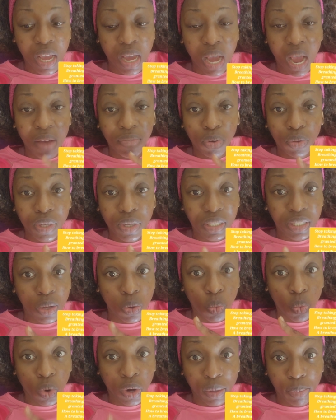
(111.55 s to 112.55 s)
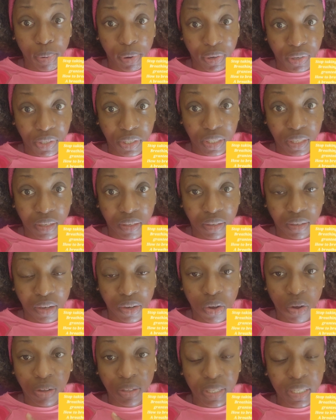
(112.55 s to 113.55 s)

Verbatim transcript: I've only seen one person in all